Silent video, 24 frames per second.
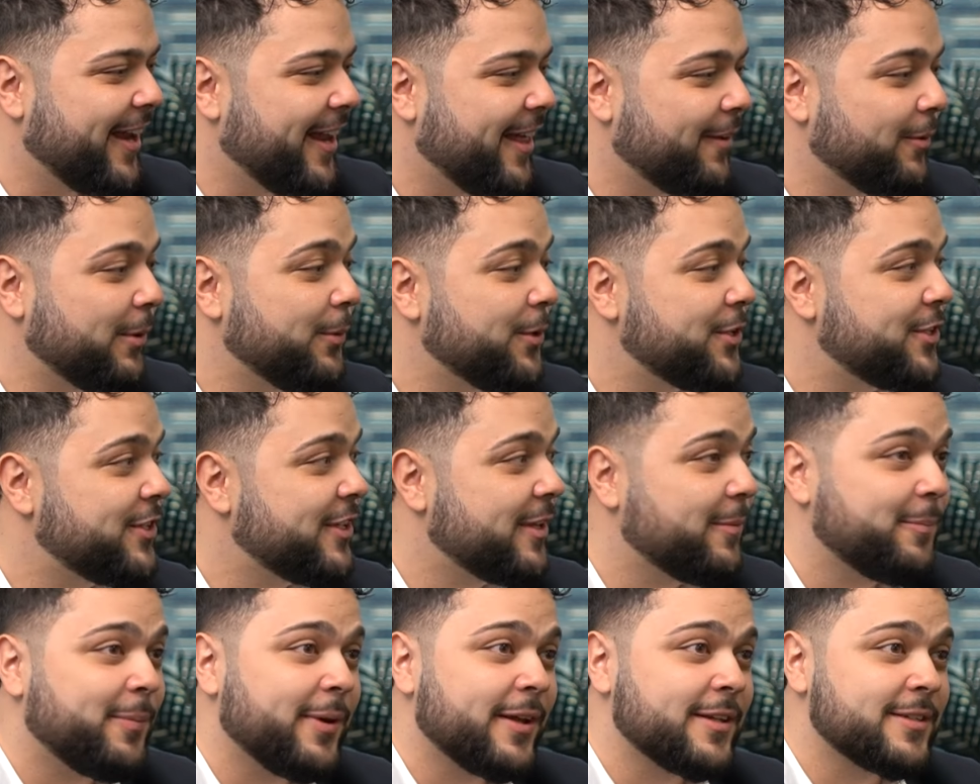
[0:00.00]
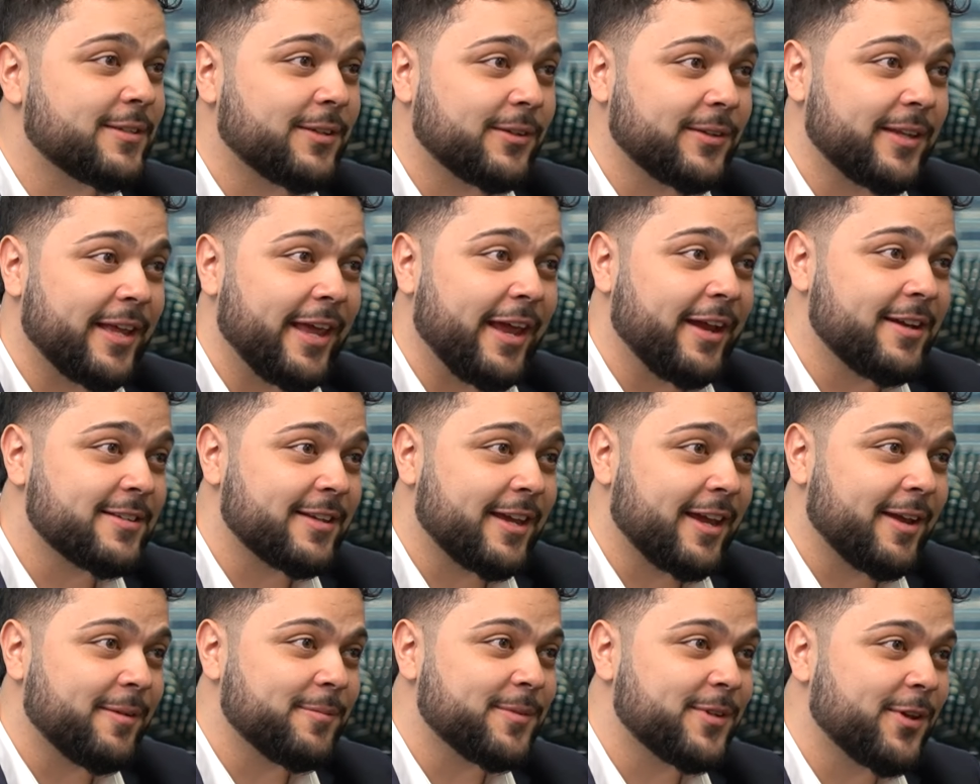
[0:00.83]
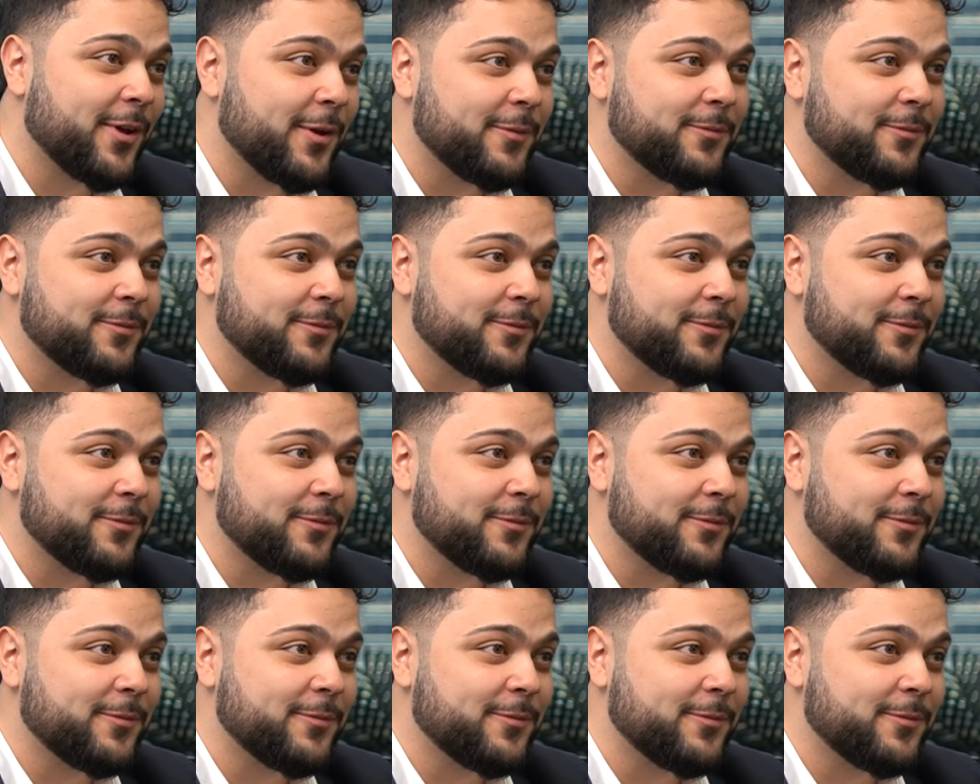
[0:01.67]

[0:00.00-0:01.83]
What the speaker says: And we wish you the best on the X Games.